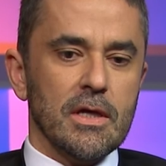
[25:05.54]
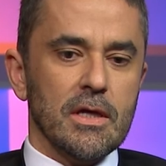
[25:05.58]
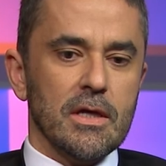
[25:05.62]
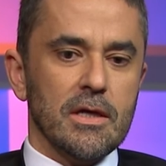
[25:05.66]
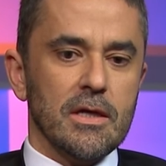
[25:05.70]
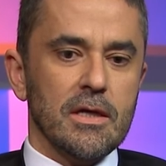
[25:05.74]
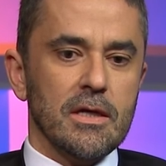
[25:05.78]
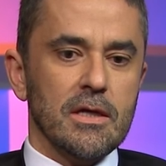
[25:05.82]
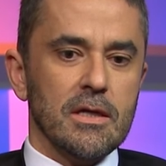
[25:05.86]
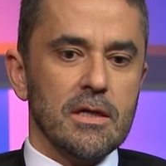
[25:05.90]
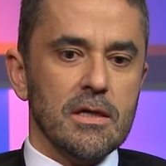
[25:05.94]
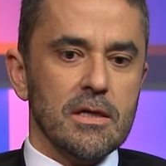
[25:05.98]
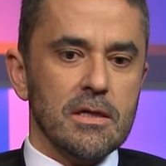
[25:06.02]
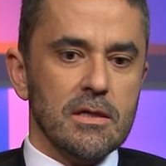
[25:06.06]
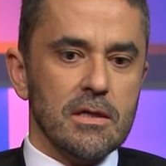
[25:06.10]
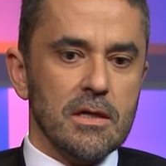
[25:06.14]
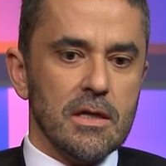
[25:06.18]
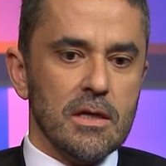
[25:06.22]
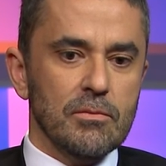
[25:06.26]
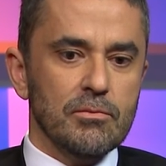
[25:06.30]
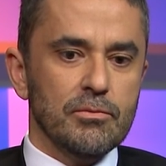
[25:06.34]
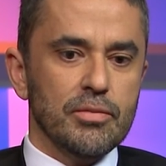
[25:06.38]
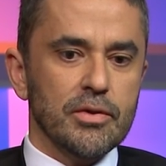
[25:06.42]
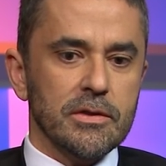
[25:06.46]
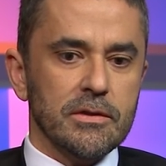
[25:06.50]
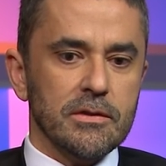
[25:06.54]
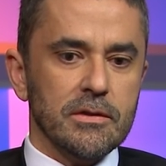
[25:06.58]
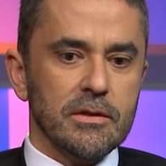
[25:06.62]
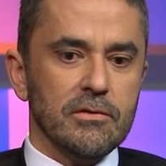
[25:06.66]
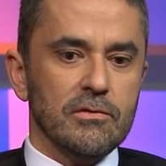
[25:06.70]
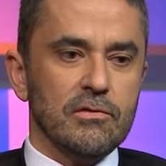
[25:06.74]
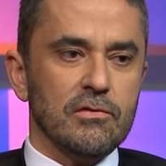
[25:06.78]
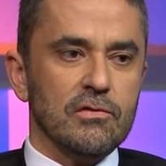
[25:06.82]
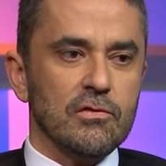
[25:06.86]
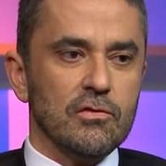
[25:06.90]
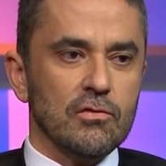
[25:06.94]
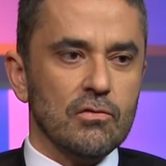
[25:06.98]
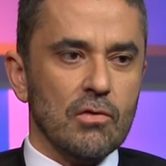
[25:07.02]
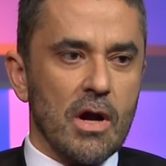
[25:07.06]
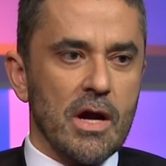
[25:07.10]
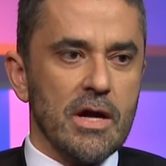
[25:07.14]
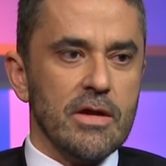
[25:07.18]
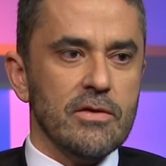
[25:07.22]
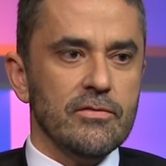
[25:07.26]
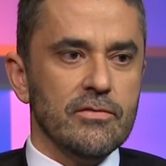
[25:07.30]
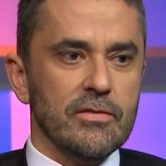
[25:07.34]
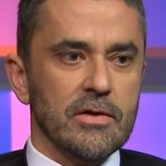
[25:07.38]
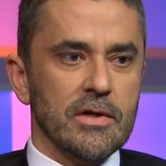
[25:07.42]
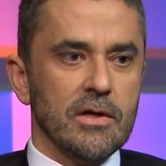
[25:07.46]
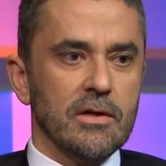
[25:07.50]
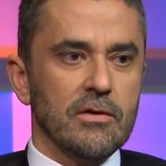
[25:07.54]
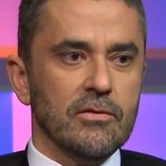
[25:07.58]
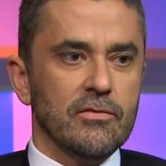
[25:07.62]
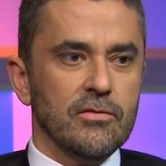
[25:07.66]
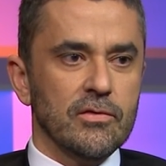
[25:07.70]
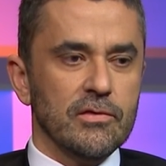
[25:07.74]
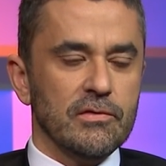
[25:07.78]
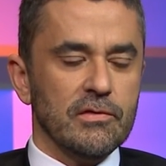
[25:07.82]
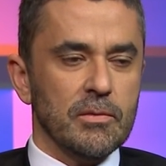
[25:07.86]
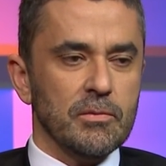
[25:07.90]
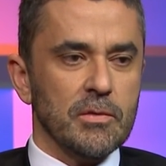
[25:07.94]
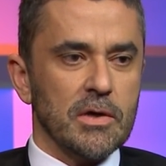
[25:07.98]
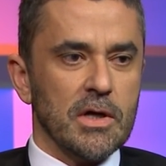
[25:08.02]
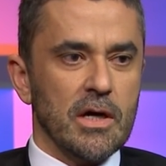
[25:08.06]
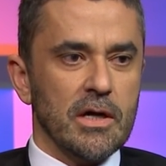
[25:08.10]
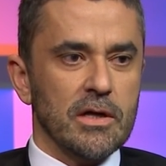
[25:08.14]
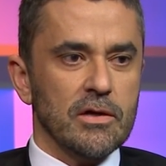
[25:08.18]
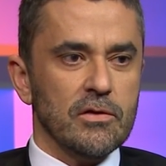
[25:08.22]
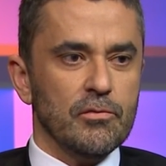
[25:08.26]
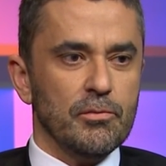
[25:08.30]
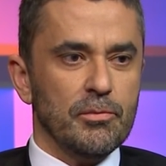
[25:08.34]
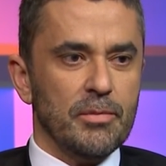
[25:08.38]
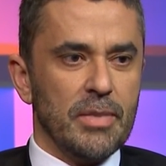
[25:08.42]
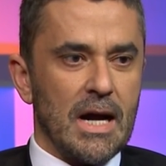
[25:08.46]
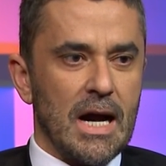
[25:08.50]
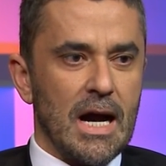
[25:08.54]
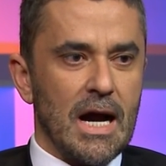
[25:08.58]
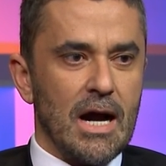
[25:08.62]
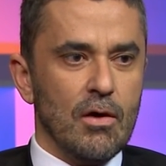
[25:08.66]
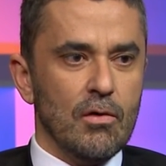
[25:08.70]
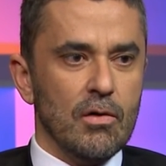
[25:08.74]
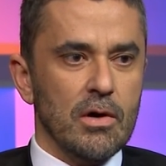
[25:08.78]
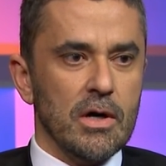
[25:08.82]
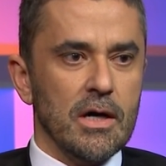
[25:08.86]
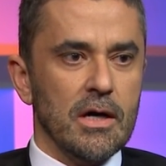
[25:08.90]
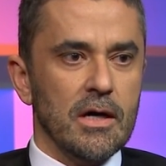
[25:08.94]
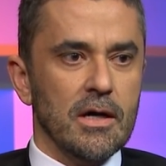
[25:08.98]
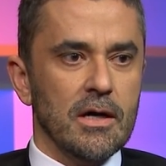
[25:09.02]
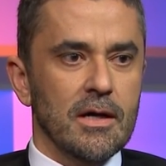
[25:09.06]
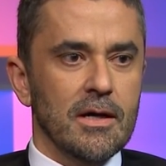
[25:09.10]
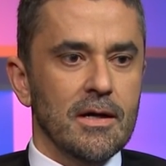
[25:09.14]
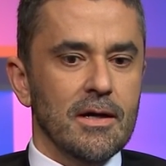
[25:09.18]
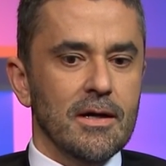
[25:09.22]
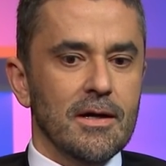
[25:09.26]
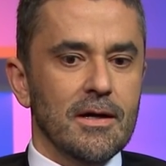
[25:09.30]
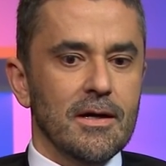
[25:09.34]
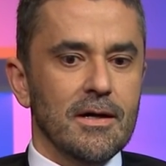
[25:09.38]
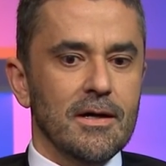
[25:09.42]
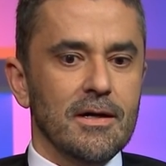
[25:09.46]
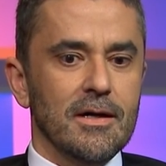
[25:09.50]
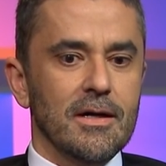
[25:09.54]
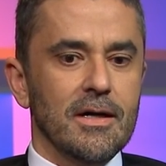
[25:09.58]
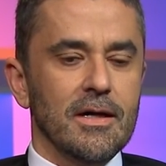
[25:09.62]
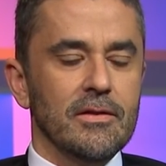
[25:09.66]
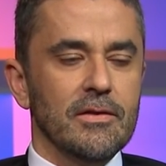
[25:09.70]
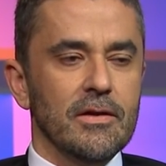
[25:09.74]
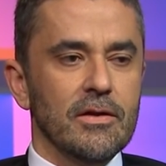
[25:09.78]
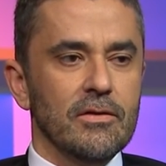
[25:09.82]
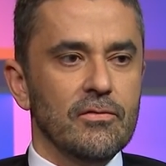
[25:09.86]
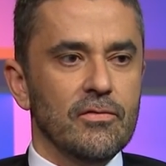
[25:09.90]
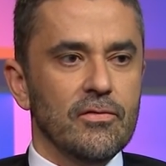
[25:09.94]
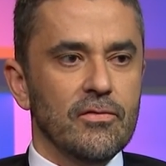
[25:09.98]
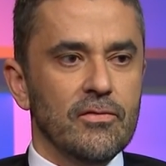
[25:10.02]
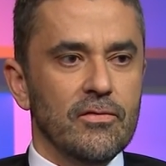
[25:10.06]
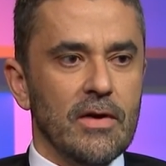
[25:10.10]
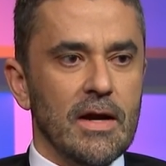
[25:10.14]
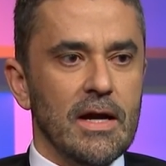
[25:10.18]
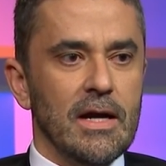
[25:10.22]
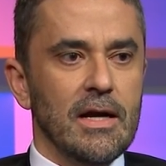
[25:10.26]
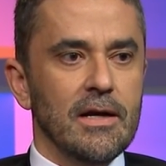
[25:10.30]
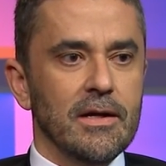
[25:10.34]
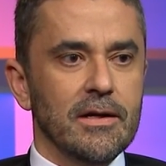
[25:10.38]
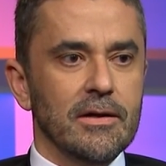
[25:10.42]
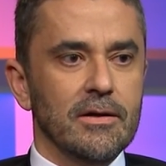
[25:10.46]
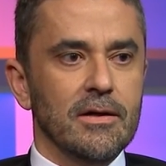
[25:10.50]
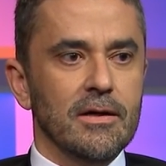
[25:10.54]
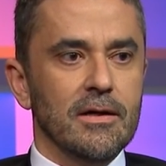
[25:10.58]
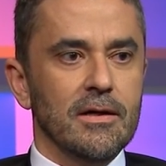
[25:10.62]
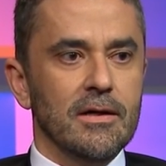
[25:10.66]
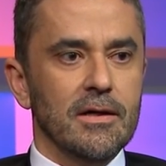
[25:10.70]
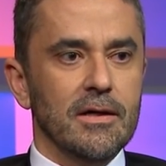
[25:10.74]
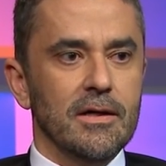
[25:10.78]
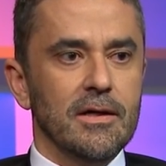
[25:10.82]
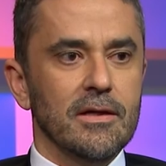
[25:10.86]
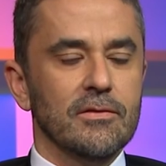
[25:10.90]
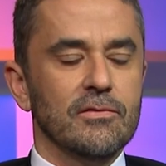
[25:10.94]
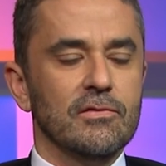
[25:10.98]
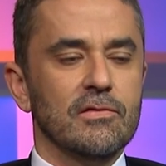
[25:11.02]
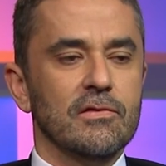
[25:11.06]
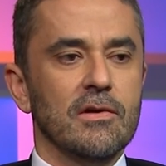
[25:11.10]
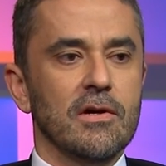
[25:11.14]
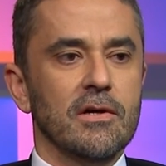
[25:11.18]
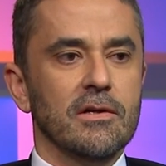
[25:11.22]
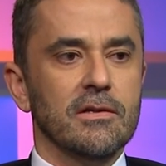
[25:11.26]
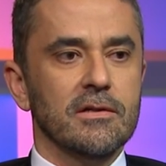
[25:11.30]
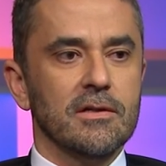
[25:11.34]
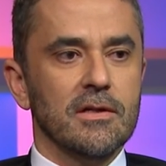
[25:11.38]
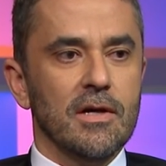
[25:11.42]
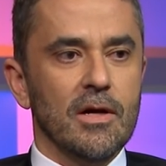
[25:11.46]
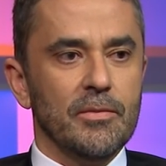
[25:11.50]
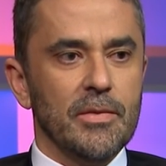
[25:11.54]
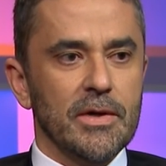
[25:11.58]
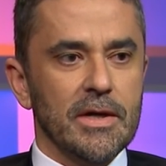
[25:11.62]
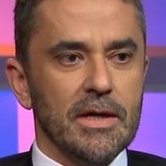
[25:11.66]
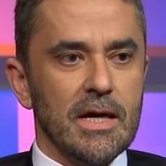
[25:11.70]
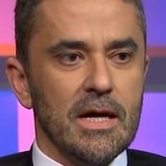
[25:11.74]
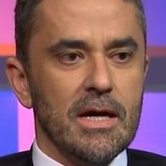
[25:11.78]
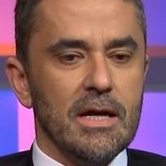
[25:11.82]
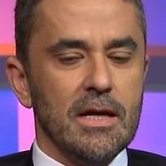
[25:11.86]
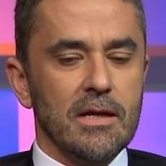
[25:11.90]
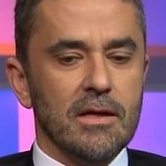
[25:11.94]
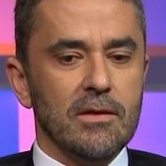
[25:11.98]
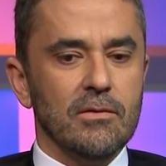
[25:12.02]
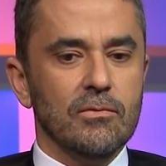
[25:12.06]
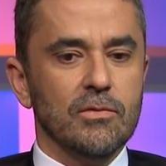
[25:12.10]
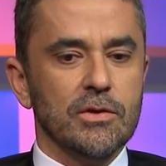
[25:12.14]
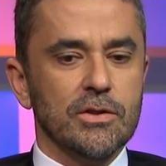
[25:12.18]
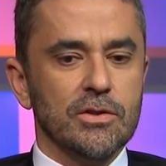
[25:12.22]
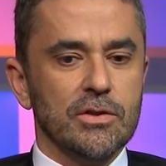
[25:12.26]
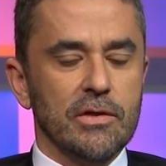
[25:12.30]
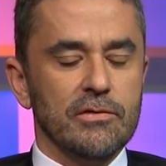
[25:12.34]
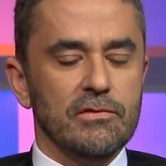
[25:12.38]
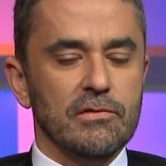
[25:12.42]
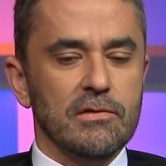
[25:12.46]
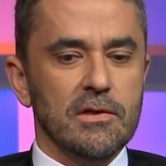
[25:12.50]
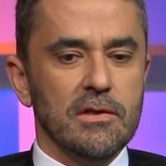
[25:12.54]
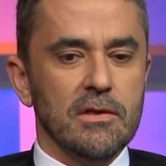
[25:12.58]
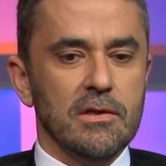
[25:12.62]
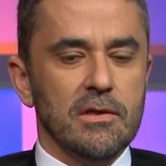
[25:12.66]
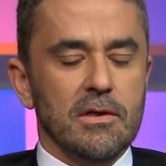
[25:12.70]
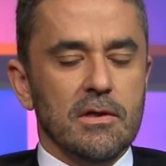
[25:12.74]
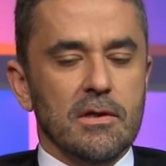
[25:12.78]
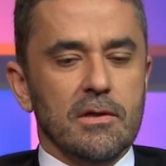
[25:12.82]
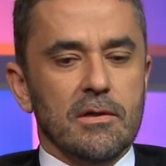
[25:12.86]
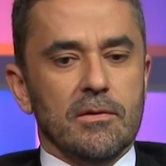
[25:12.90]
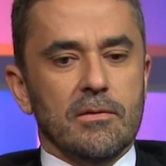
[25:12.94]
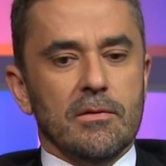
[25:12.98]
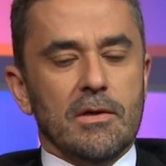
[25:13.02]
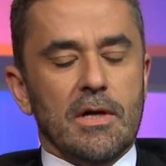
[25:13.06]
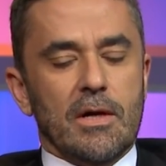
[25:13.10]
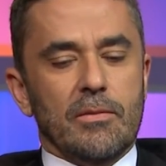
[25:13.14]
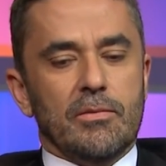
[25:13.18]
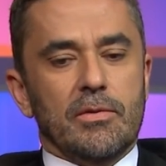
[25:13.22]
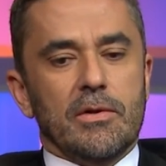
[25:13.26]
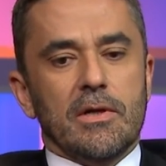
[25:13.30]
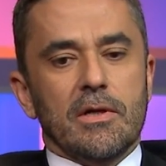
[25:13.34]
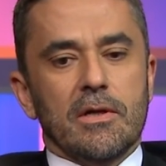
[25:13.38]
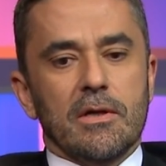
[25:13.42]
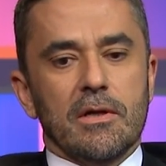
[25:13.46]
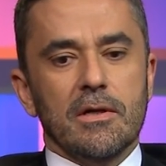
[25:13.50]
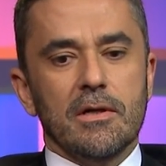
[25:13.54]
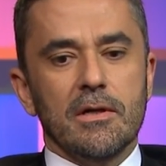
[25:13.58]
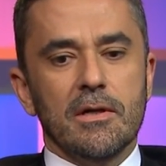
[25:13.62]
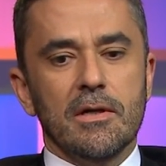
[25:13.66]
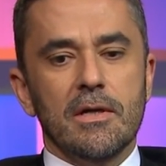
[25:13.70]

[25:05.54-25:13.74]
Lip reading: impotent striving for some kind of power, and then failure and starting up again, which I see happening.